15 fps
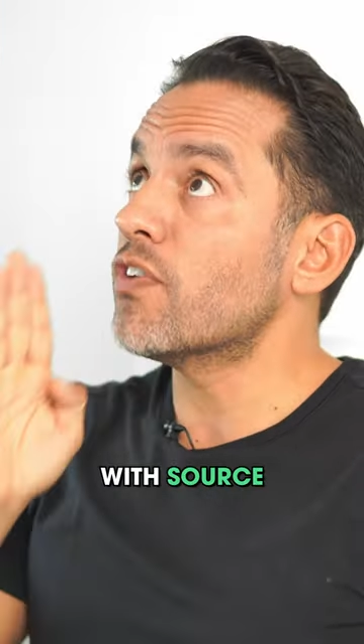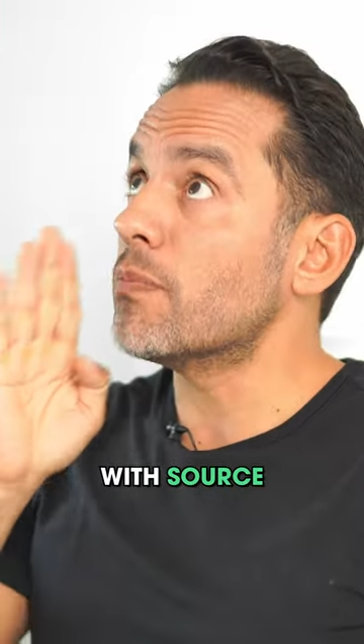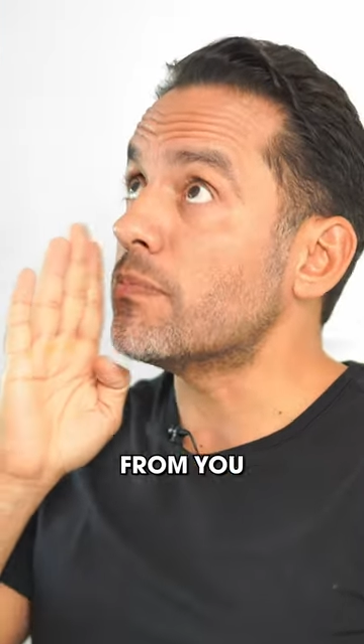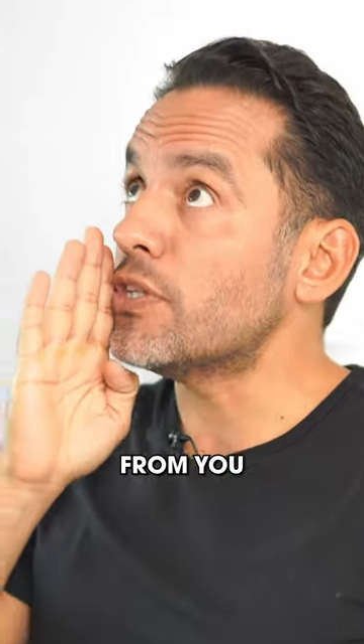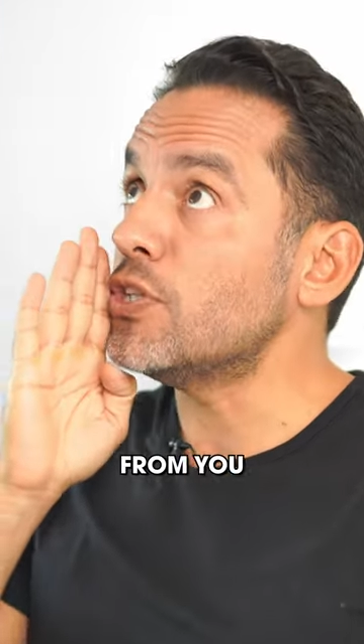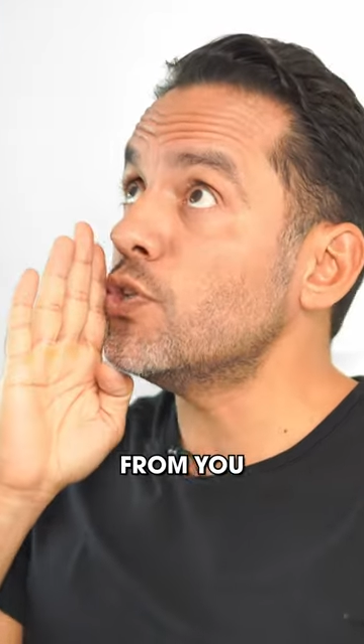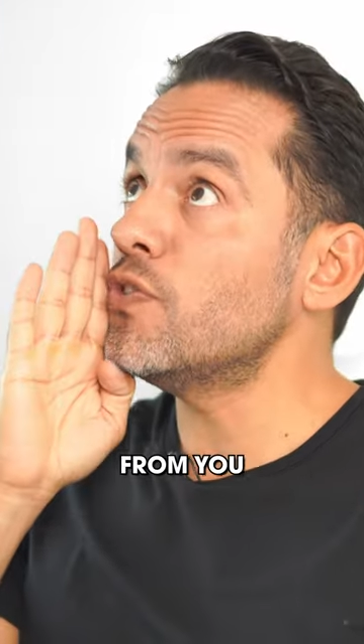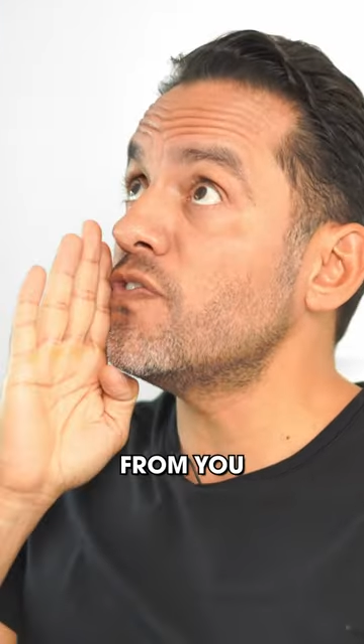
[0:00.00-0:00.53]

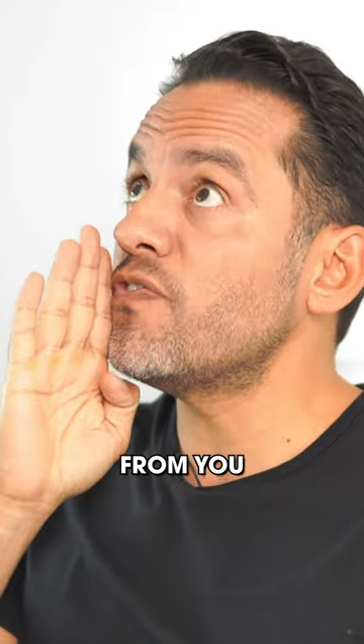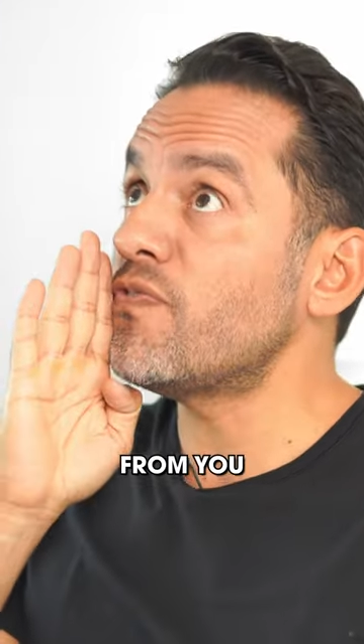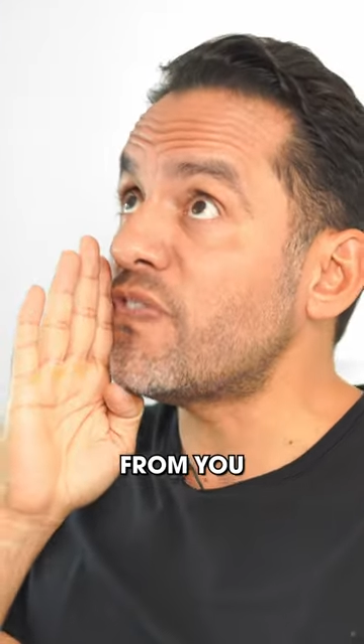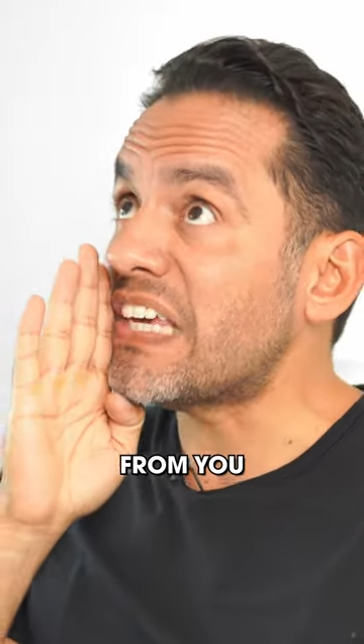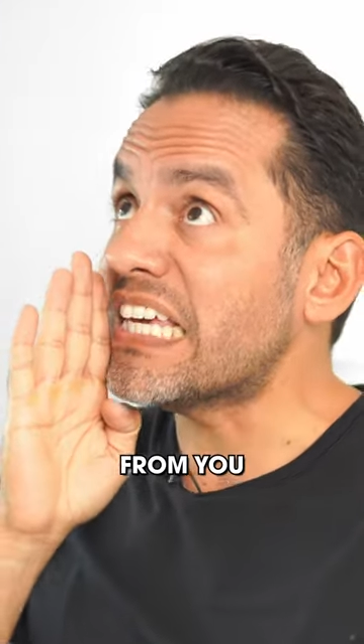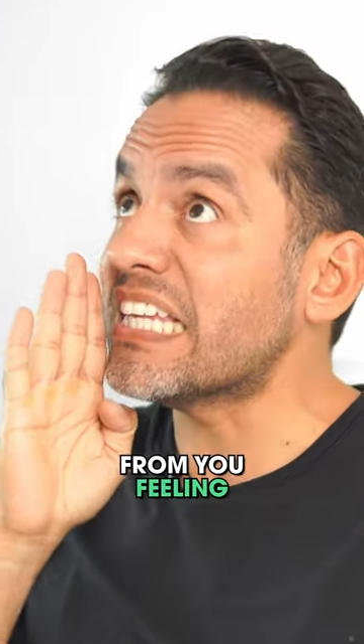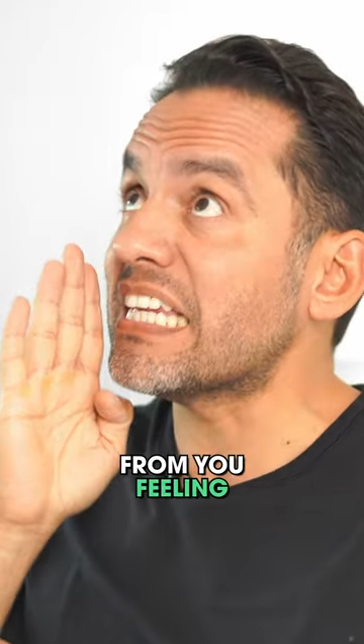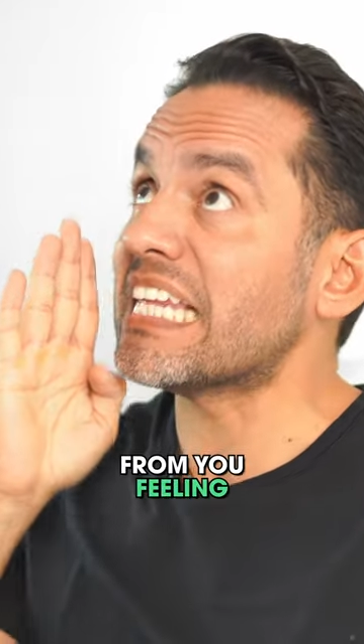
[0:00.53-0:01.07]
from you
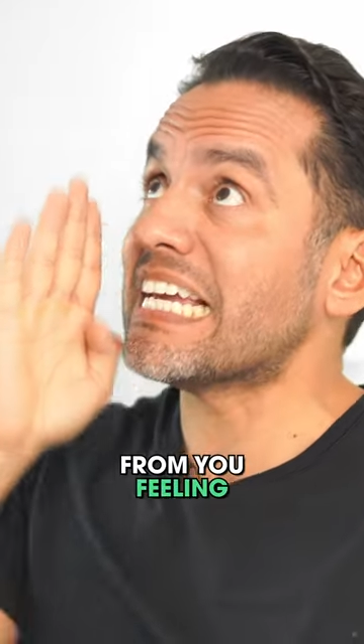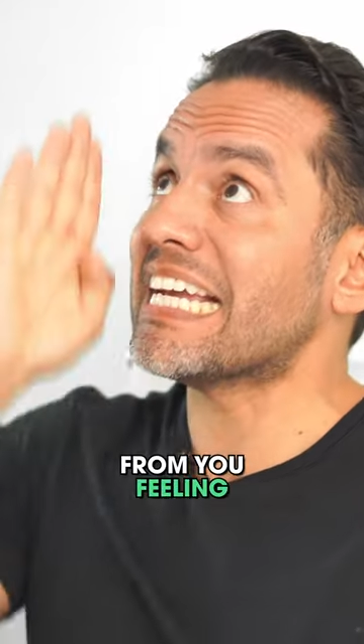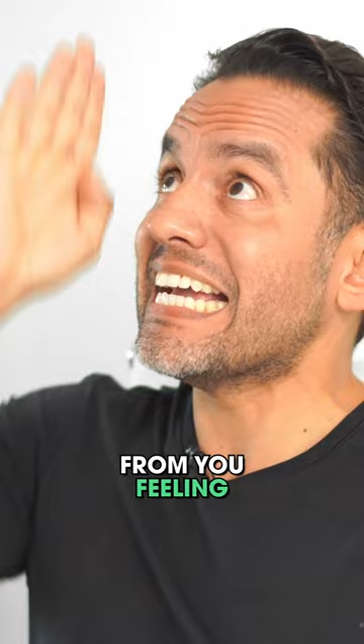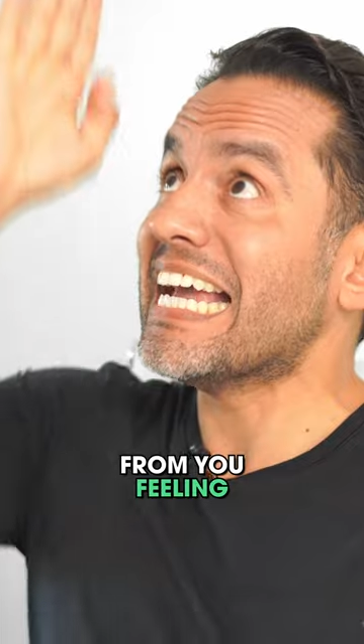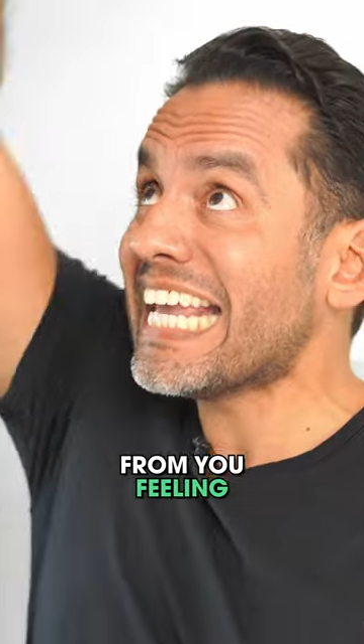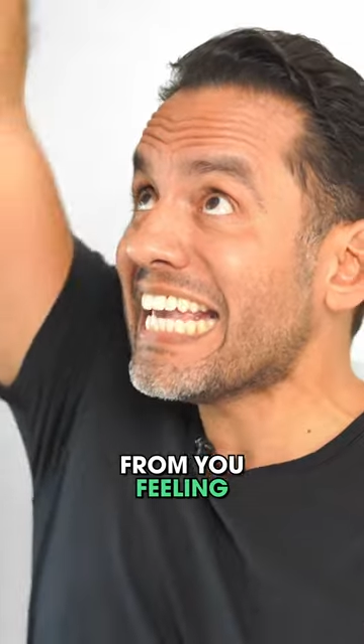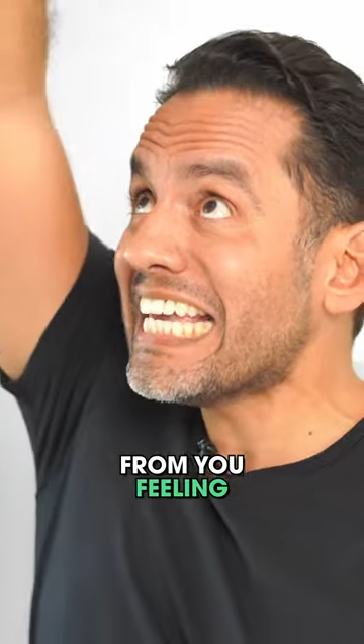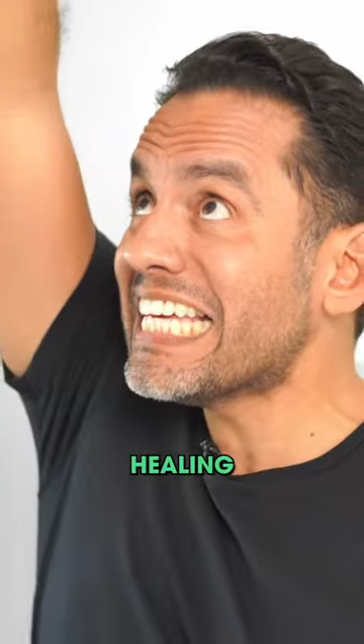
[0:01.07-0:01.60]

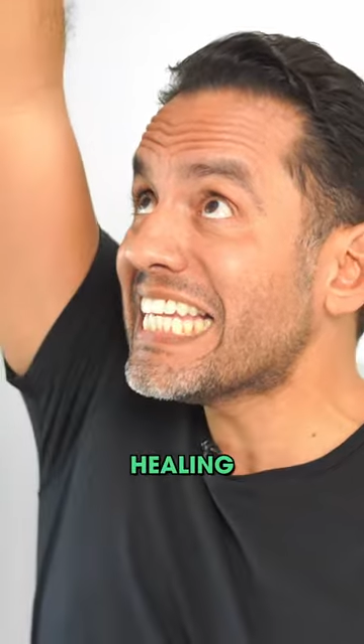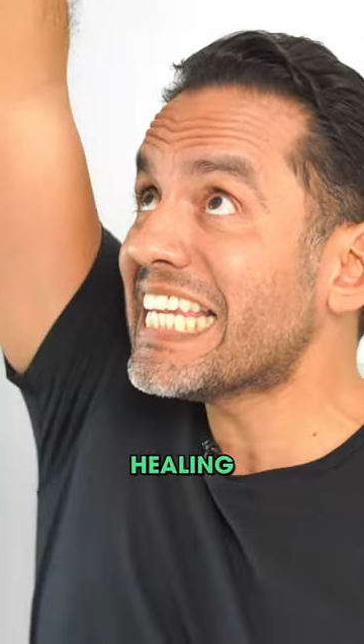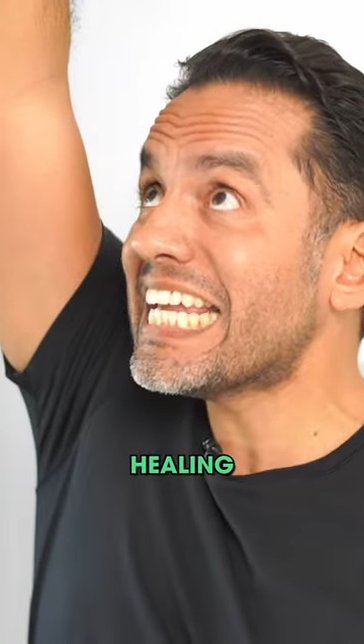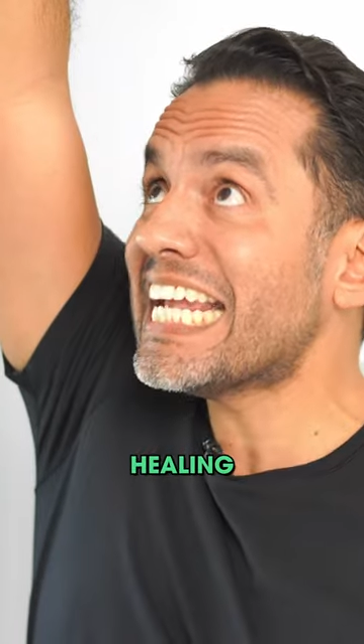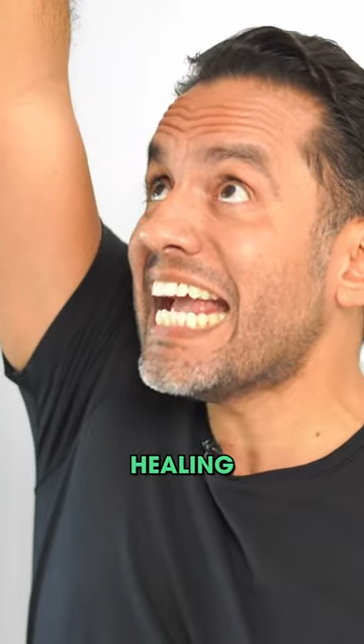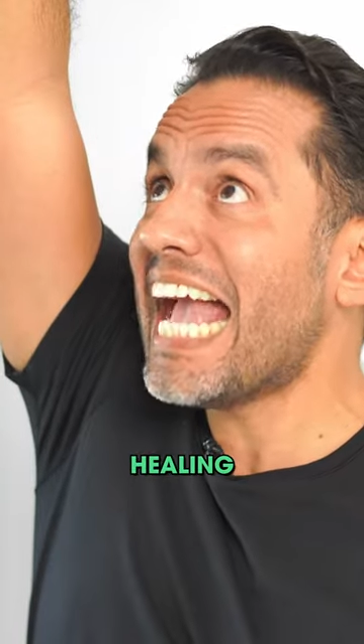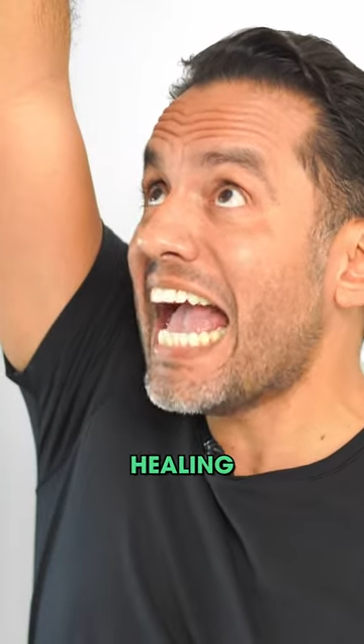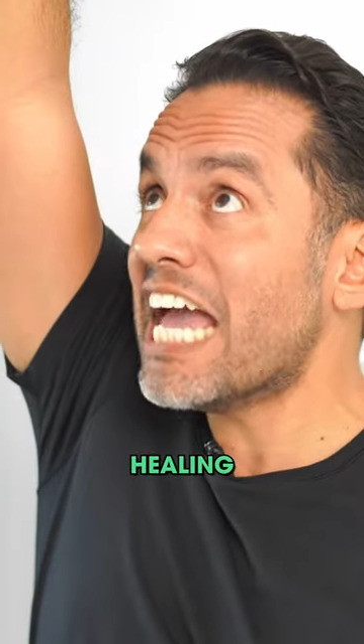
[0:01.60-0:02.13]
feeling
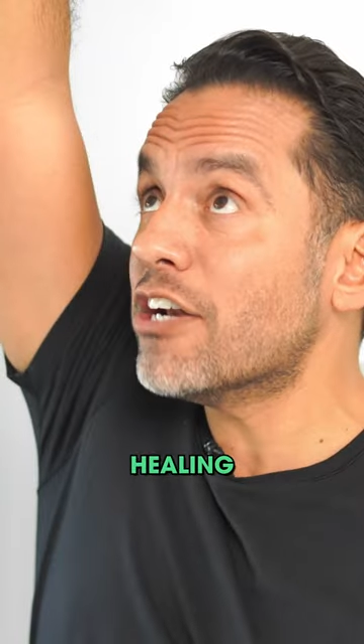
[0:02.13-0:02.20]
healing